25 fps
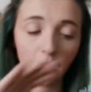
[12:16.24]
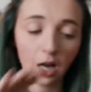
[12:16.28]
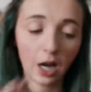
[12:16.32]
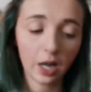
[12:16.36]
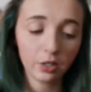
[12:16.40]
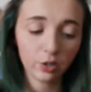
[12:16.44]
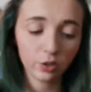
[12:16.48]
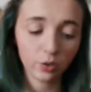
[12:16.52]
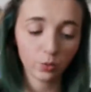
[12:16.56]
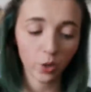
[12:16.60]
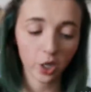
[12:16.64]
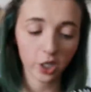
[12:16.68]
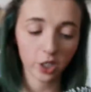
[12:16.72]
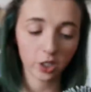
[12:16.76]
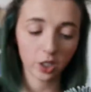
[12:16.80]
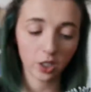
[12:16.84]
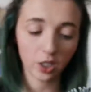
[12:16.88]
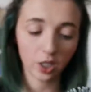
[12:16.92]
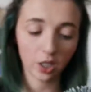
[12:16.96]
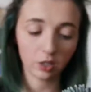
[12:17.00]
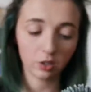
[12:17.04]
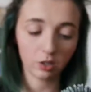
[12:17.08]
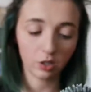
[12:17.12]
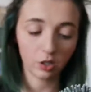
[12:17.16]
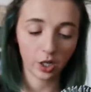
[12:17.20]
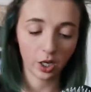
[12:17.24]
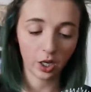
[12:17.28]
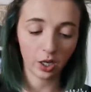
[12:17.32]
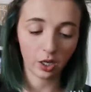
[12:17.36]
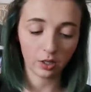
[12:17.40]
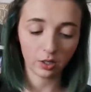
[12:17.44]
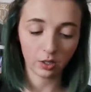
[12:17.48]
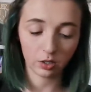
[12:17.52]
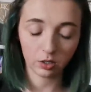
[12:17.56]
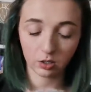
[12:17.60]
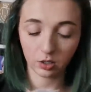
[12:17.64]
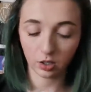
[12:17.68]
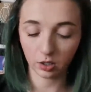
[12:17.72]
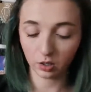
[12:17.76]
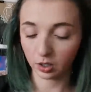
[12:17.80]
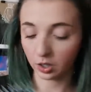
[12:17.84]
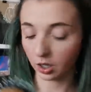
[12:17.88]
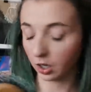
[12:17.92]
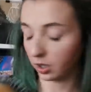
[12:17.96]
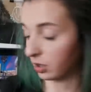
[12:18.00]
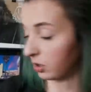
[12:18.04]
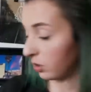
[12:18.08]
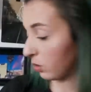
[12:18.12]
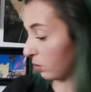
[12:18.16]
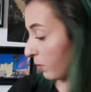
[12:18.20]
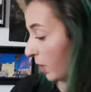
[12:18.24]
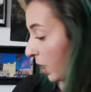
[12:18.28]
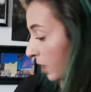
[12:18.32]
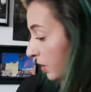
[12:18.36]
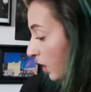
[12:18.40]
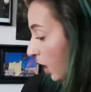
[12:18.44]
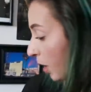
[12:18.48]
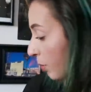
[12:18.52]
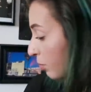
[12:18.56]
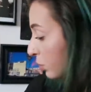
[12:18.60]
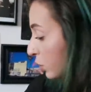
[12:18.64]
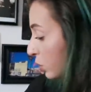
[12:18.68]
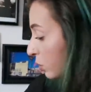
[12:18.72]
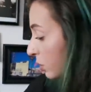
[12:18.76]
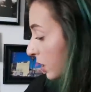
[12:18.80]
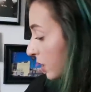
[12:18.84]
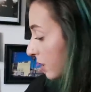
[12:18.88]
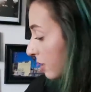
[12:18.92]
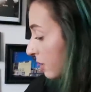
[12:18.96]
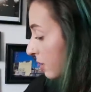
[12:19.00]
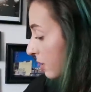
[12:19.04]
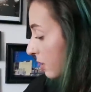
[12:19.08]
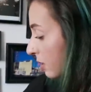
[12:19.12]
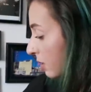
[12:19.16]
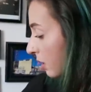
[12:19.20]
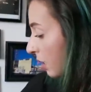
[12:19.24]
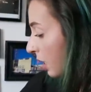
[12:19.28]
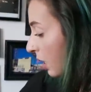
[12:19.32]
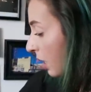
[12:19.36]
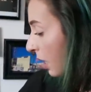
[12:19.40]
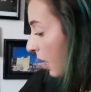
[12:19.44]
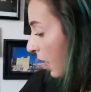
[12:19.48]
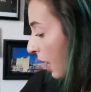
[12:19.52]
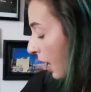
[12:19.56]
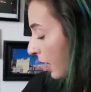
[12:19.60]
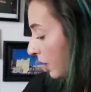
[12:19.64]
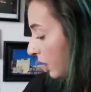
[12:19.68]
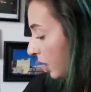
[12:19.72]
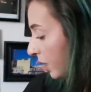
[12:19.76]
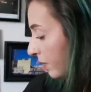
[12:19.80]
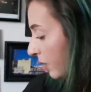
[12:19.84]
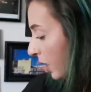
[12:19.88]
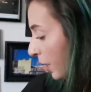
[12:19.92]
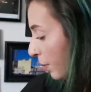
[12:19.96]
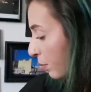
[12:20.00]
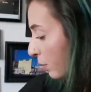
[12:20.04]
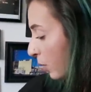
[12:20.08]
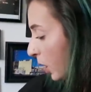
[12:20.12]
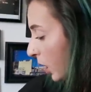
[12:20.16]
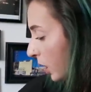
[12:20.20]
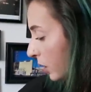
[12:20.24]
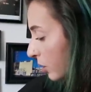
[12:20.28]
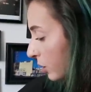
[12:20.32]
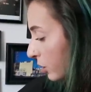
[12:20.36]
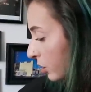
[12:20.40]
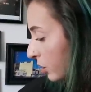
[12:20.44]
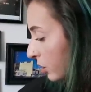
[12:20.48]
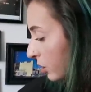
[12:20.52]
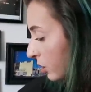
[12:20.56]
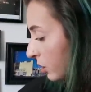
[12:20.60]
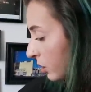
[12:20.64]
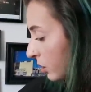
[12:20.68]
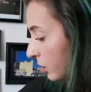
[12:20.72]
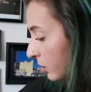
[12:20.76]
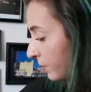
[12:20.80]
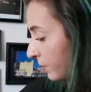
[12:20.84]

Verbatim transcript: I just washed it yesterday. There's nothing I can do about that blueness. I love that brush.